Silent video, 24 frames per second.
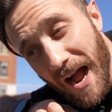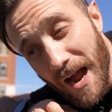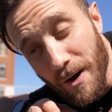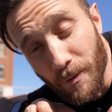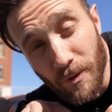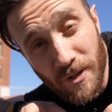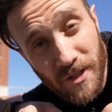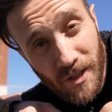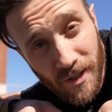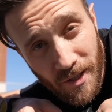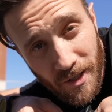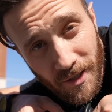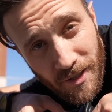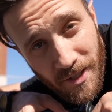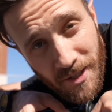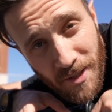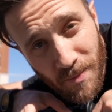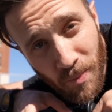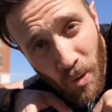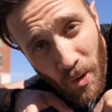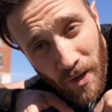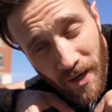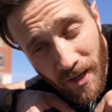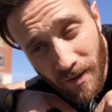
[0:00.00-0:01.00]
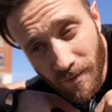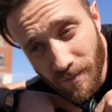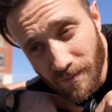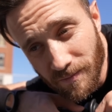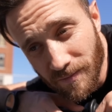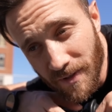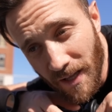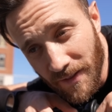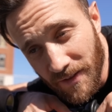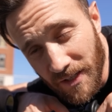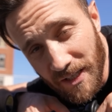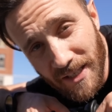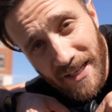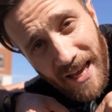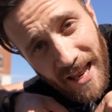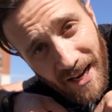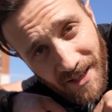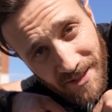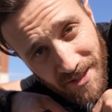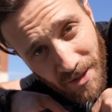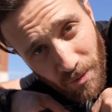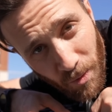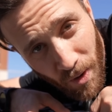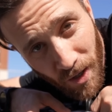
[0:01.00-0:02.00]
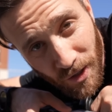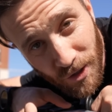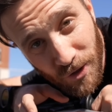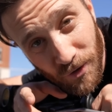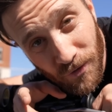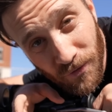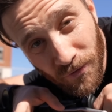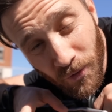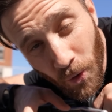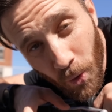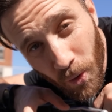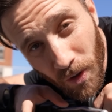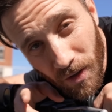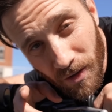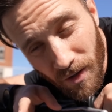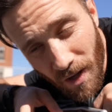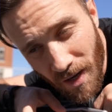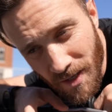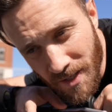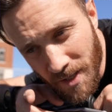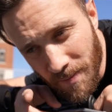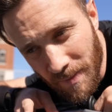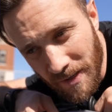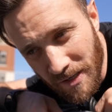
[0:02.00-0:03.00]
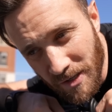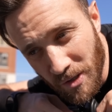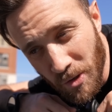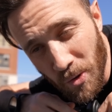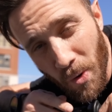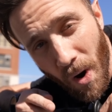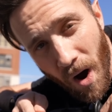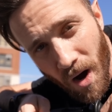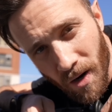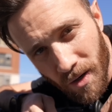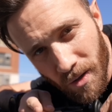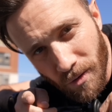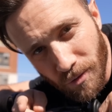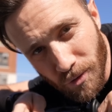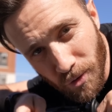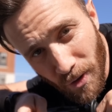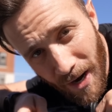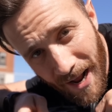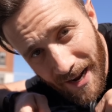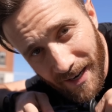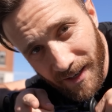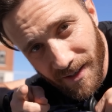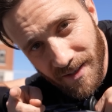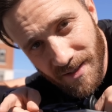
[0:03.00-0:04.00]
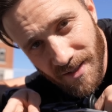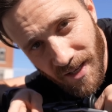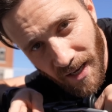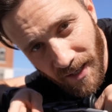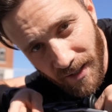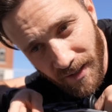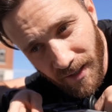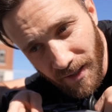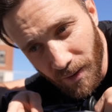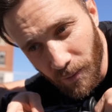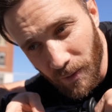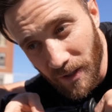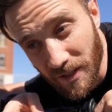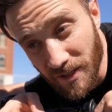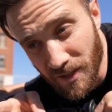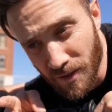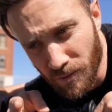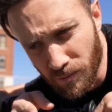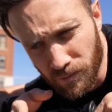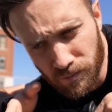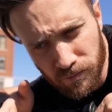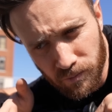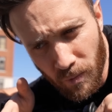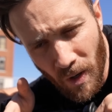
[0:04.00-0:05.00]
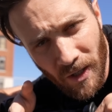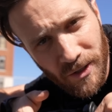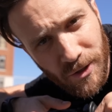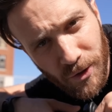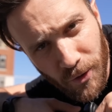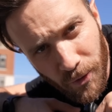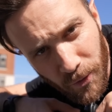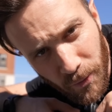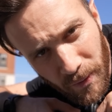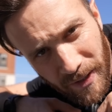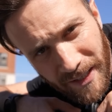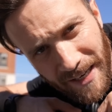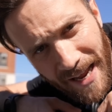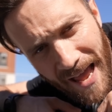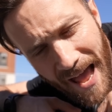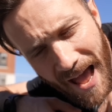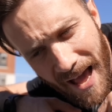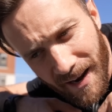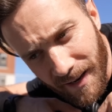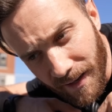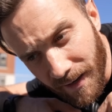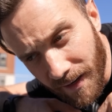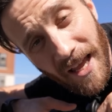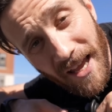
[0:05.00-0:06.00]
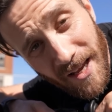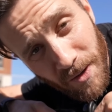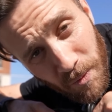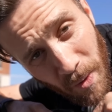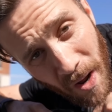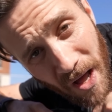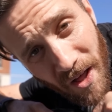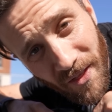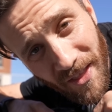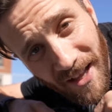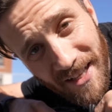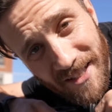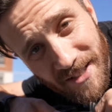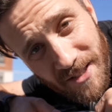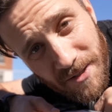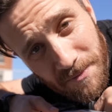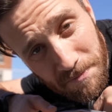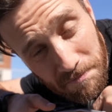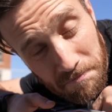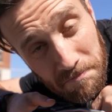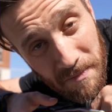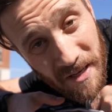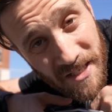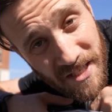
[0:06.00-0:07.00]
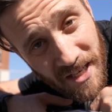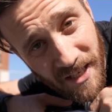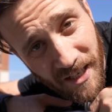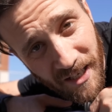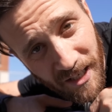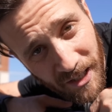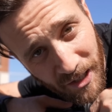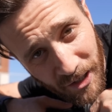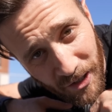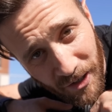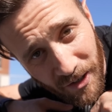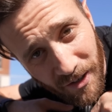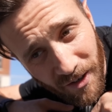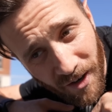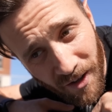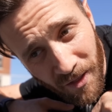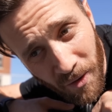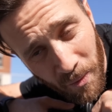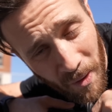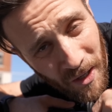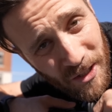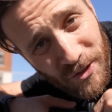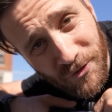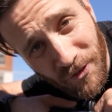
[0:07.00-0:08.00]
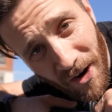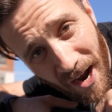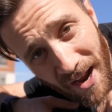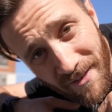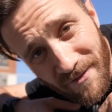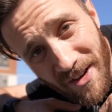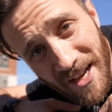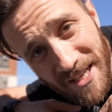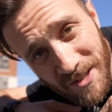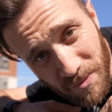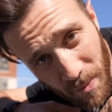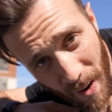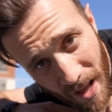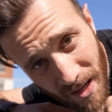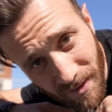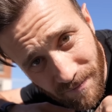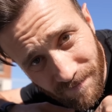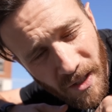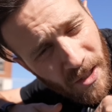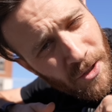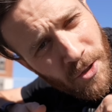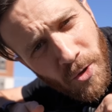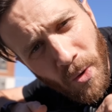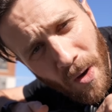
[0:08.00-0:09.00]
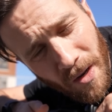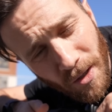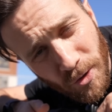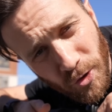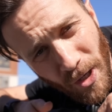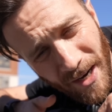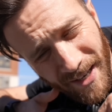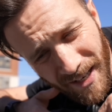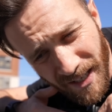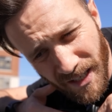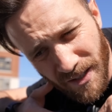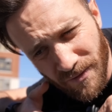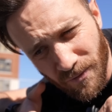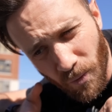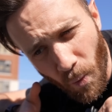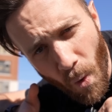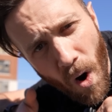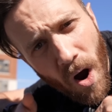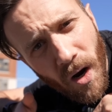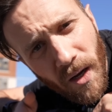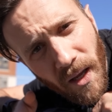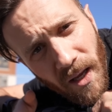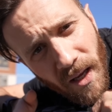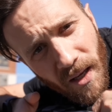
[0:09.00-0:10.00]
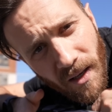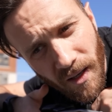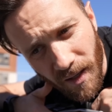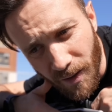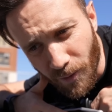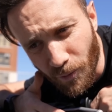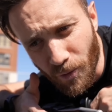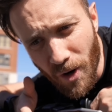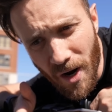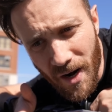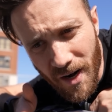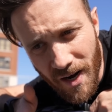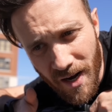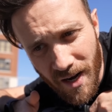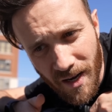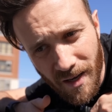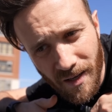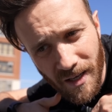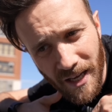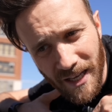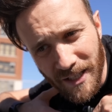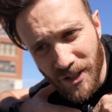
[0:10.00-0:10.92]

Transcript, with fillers: I was a little disappointed that the Galaxy Watch 4 lost the ability to auto track cycling, whereas the Watch 3 had it. And well, that's missing here on the Watch 5 as well. It'll do auto tracking of walking and running.